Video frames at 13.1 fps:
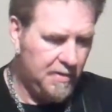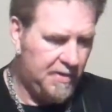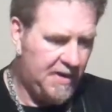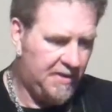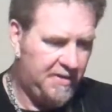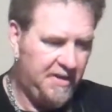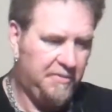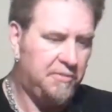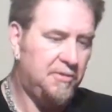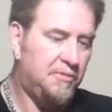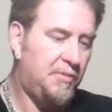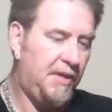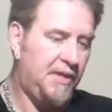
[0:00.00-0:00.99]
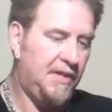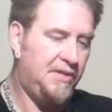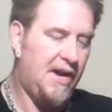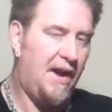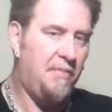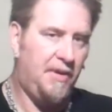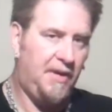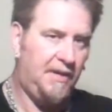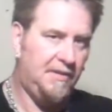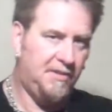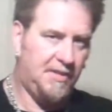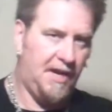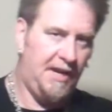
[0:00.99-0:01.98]
Now the difference between the
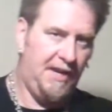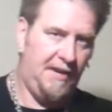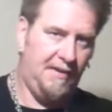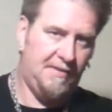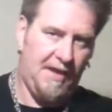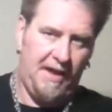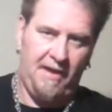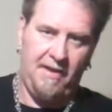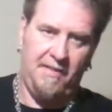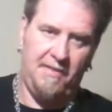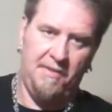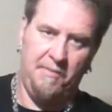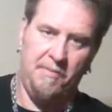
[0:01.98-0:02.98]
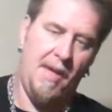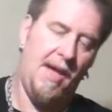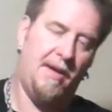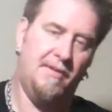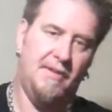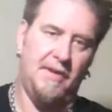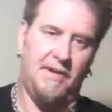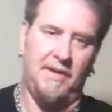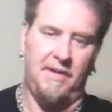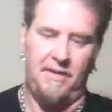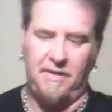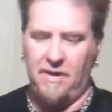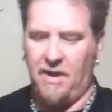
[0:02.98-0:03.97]
Japanese, Chinese, and the
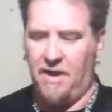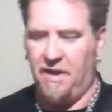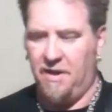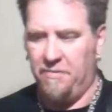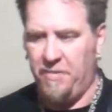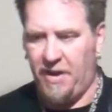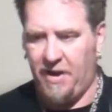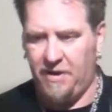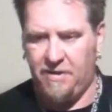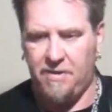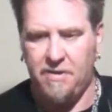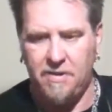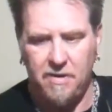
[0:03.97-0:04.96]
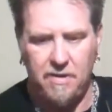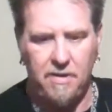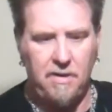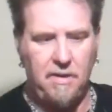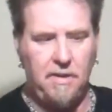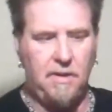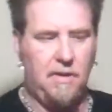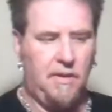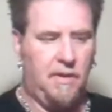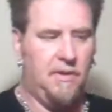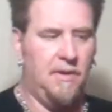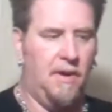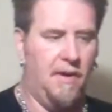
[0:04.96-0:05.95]
Mexican made
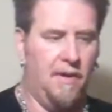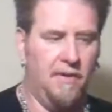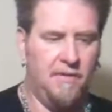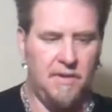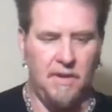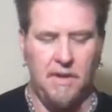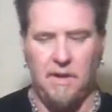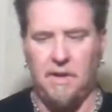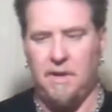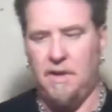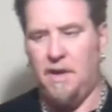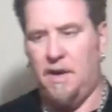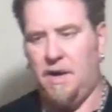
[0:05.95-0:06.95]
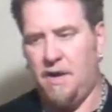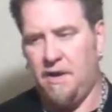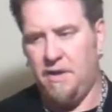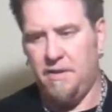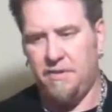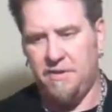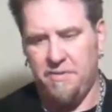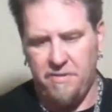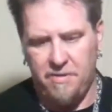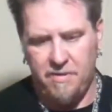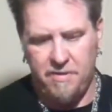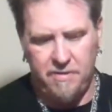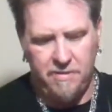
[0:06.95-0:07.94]
guitars, the
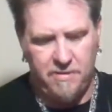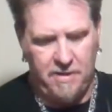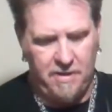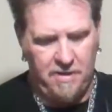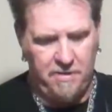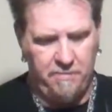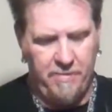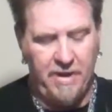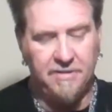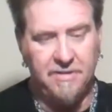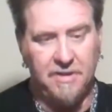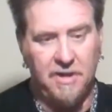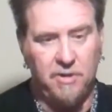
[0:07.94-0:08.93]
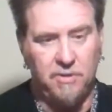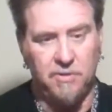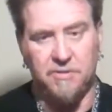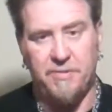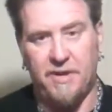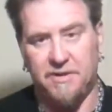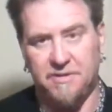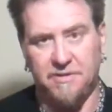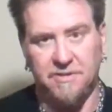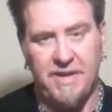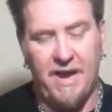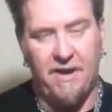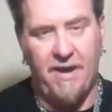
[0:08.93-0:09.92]
Mexico
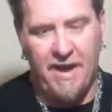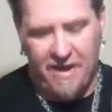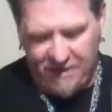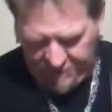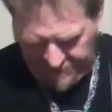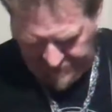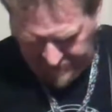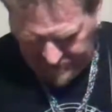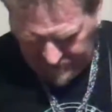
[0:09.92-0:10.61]
specials now have